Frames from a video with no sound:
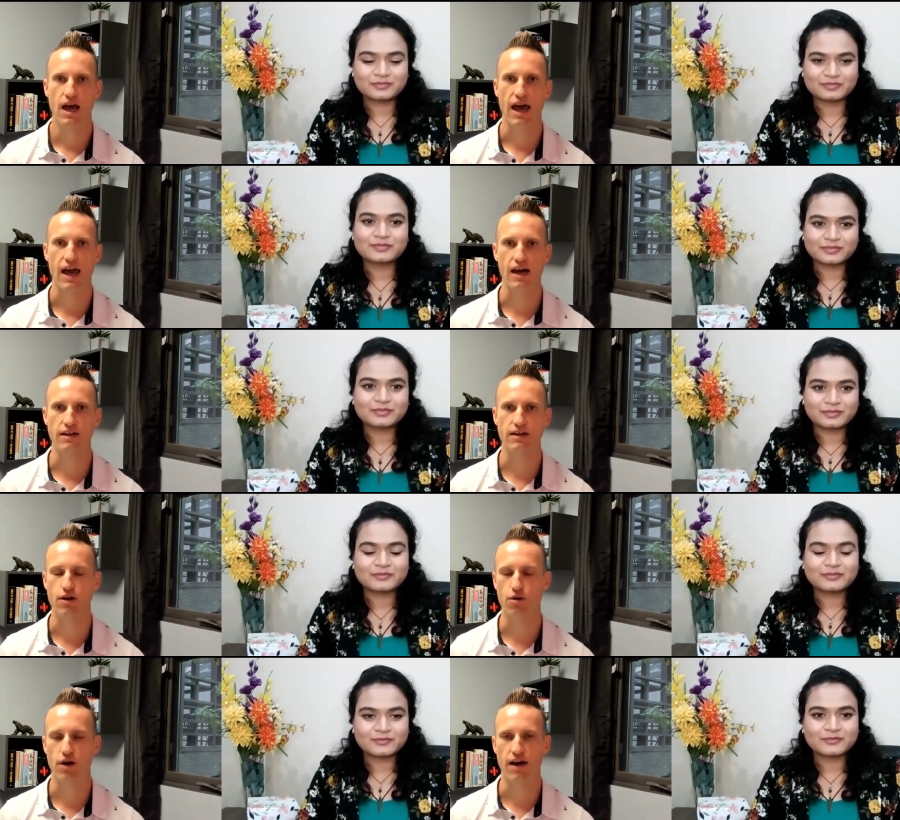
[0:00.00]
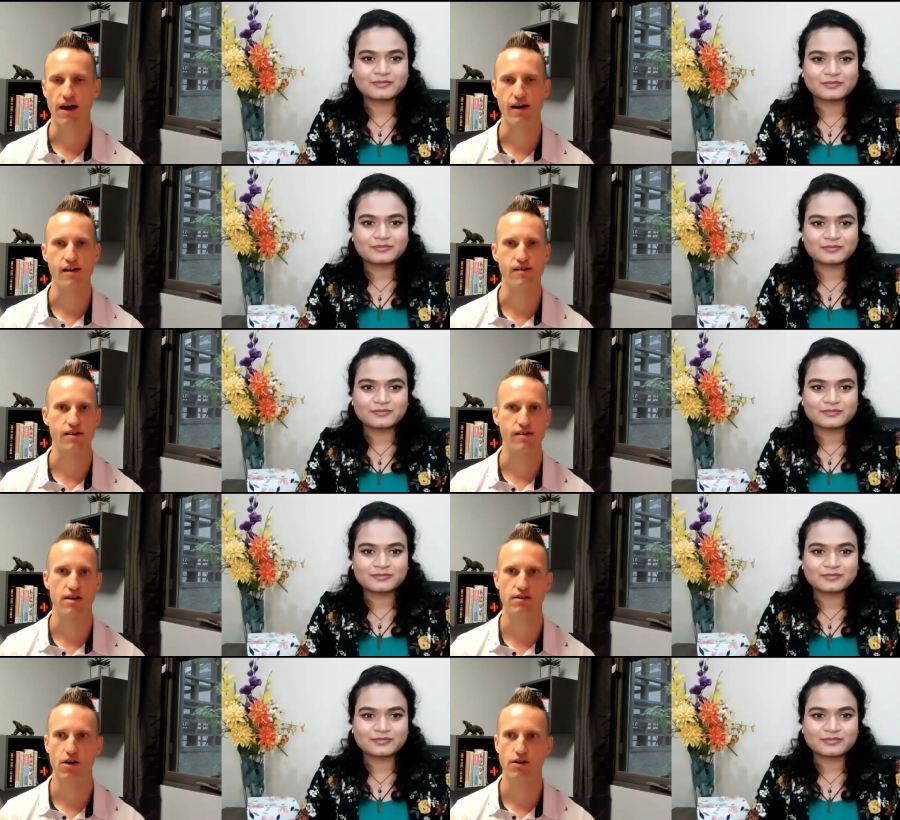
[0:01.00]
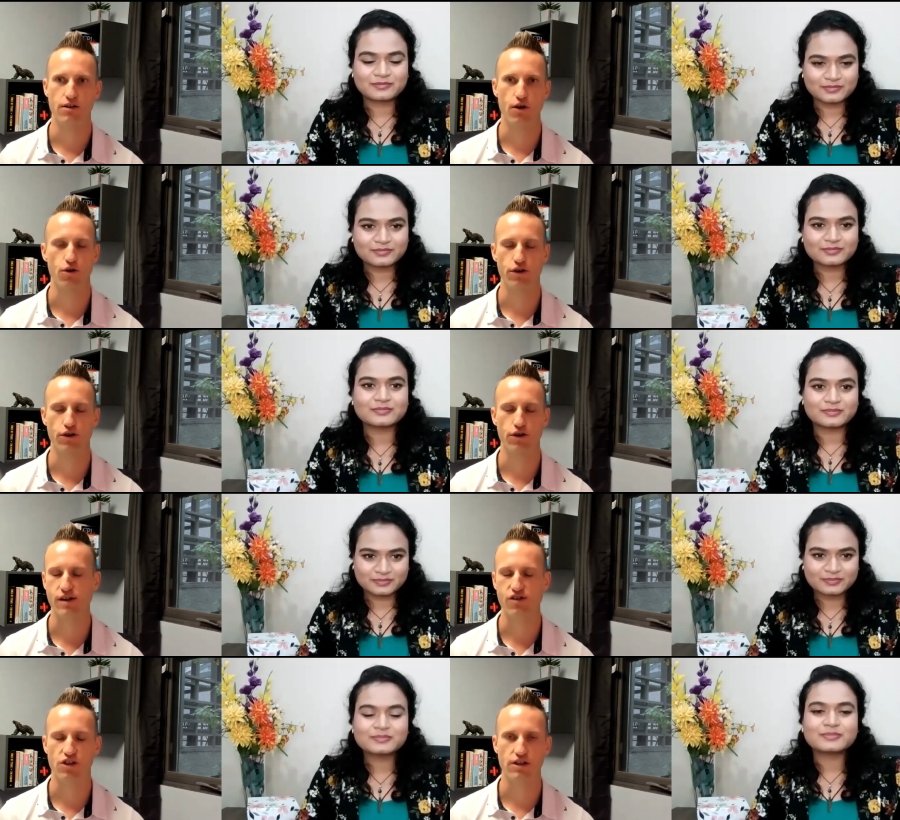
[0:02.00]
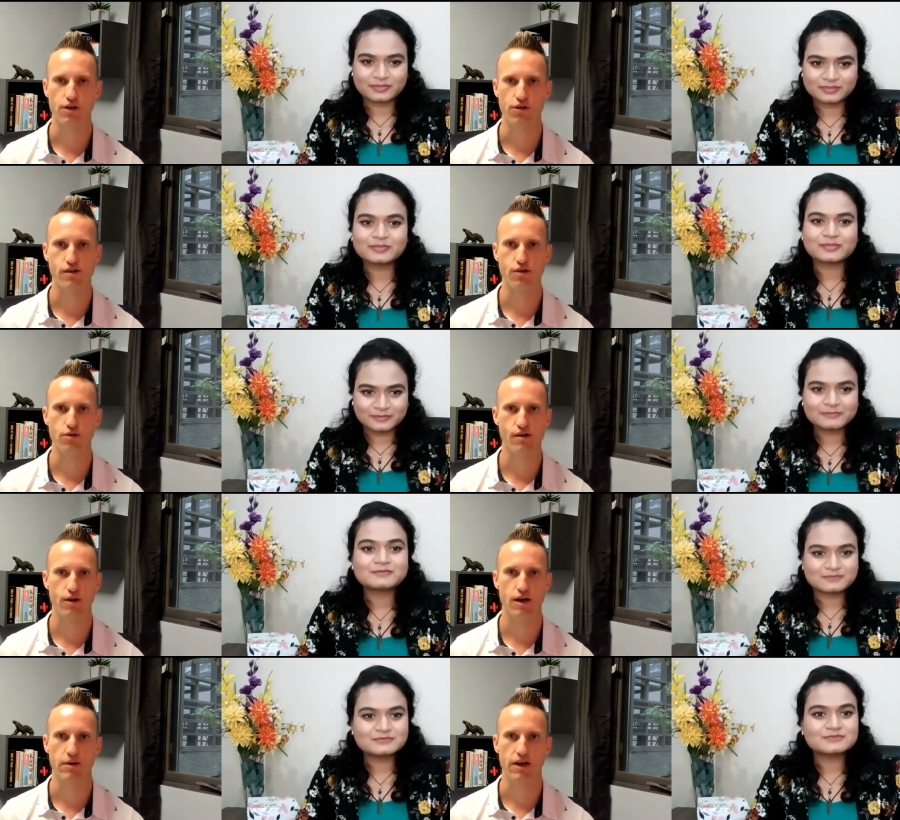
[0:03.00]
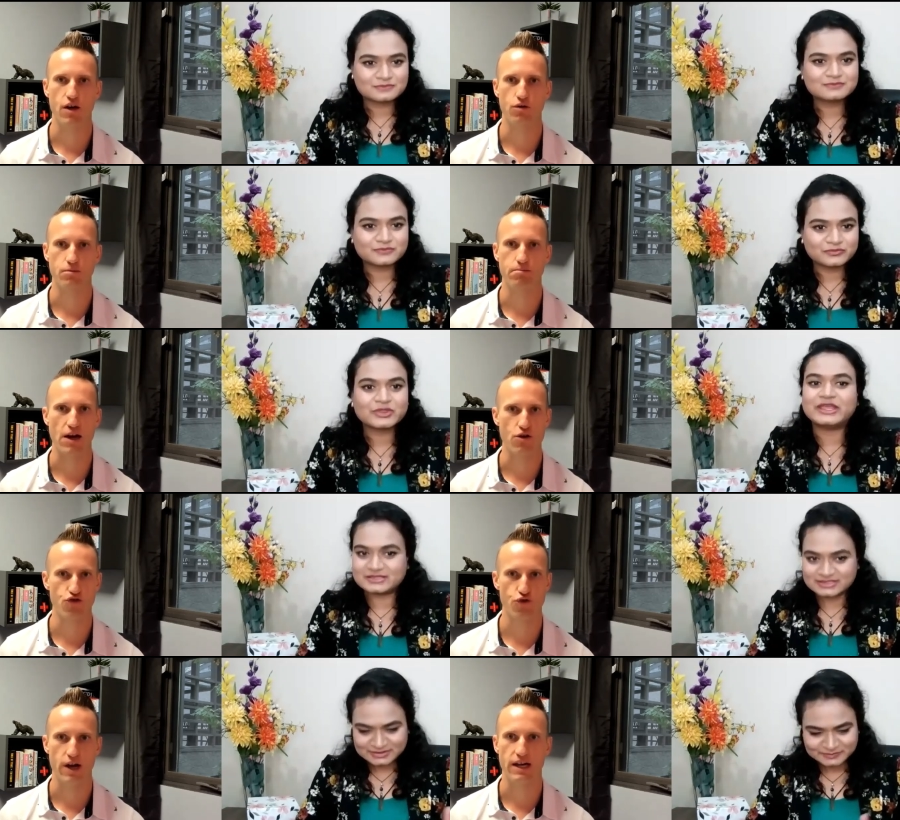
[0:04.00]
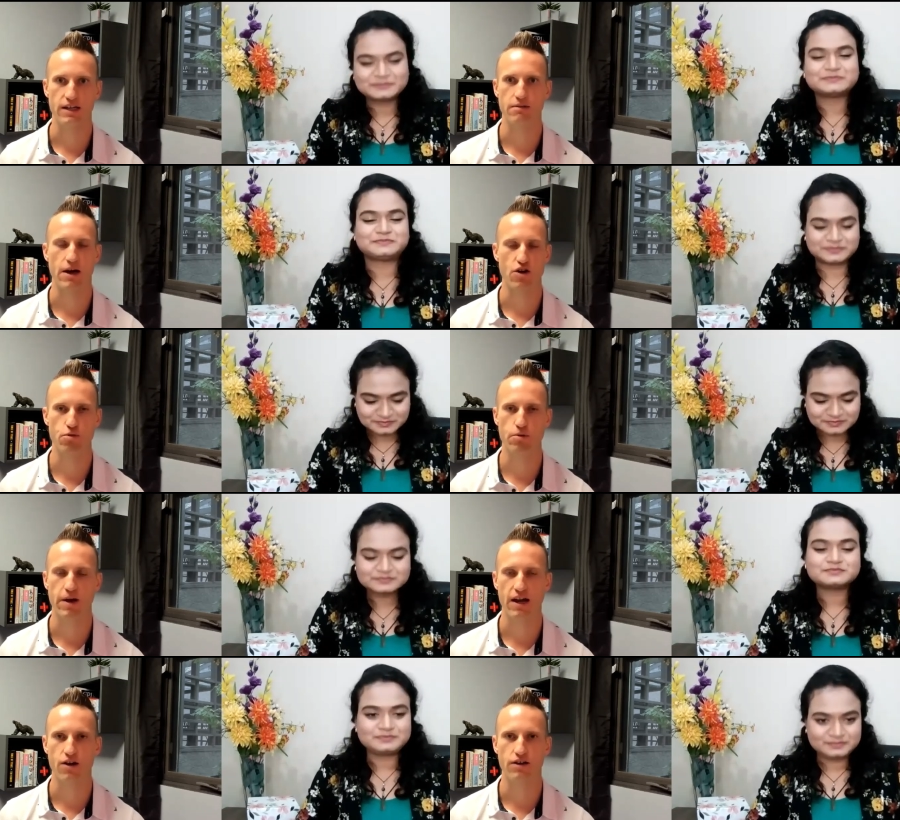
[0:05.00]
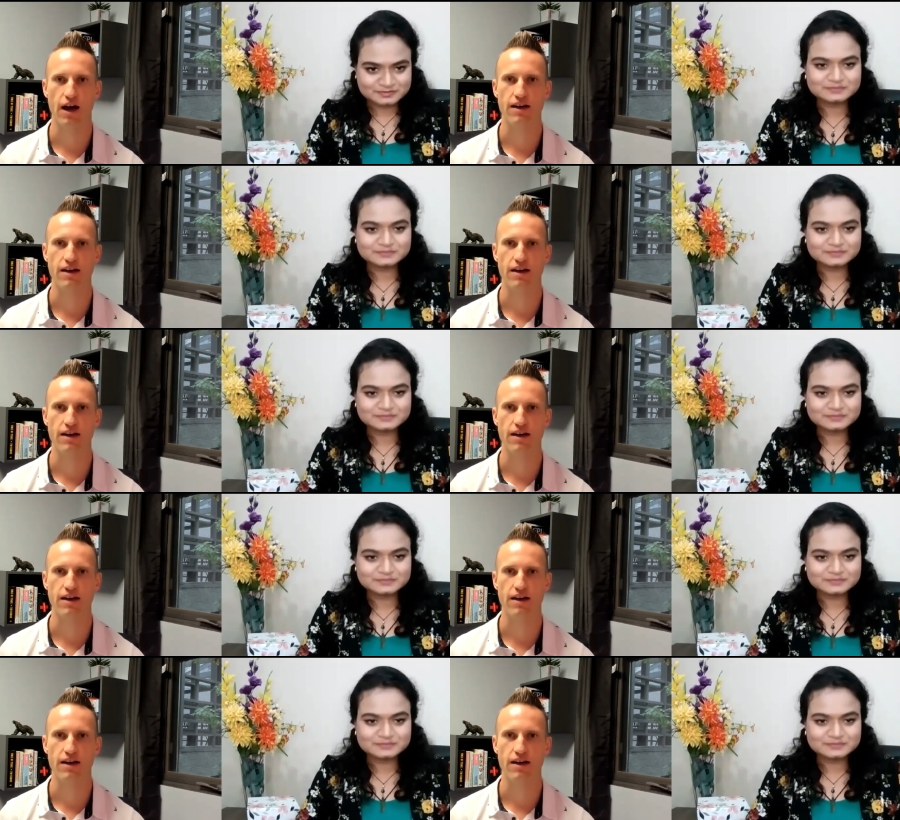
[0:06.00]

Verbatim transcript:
Speaker 1: and you know a, a, as i said on the earlier question you know the students are coming out better trained better prepared i